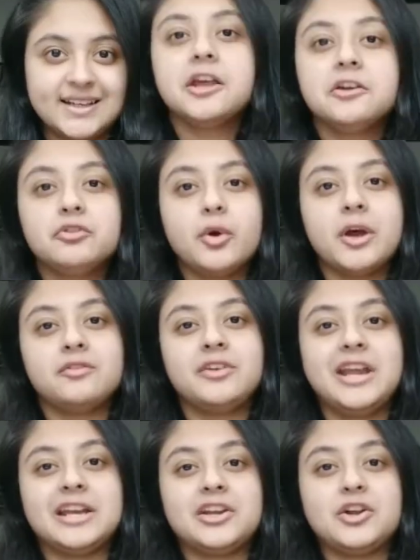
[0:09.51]
If you have
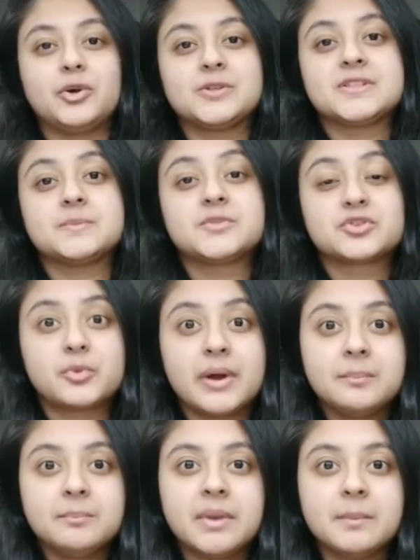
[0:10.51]
yet not
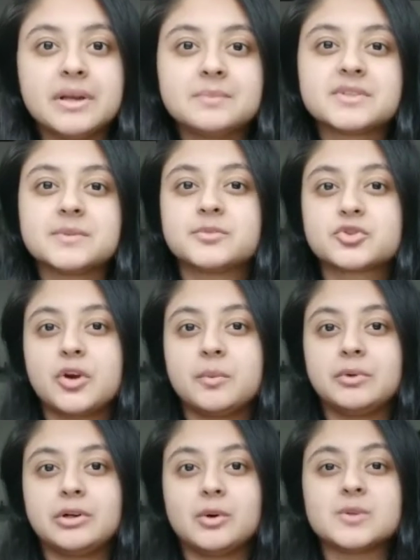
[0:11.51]
subscribed me, please
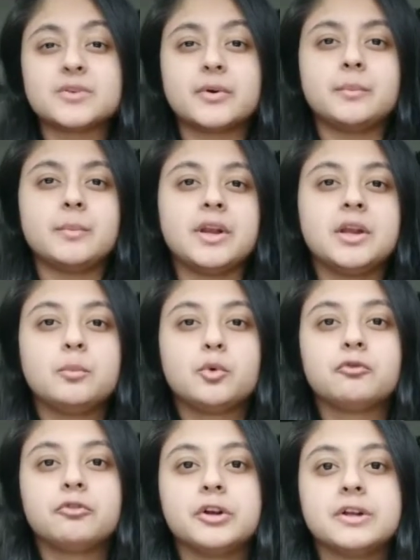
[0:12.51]
subscribe because there are many
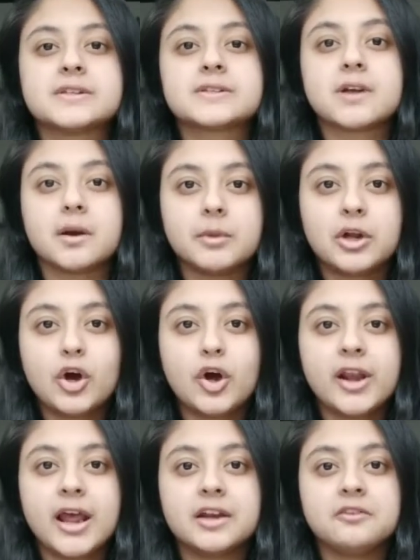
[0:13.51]
more videos coming
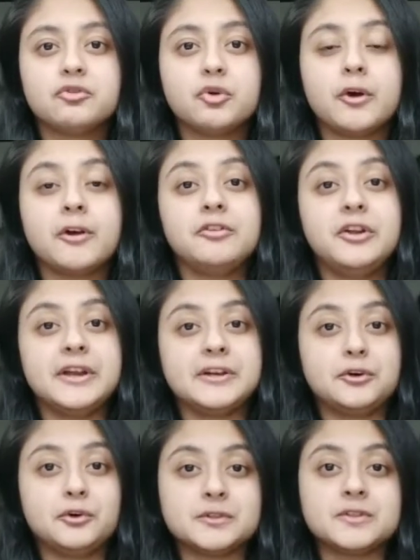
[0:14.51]
on, and if you have
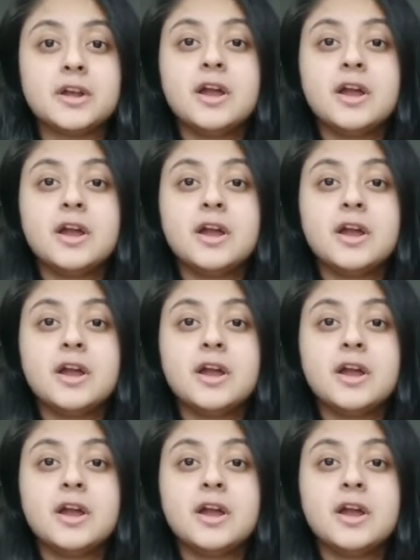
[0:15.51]
yet not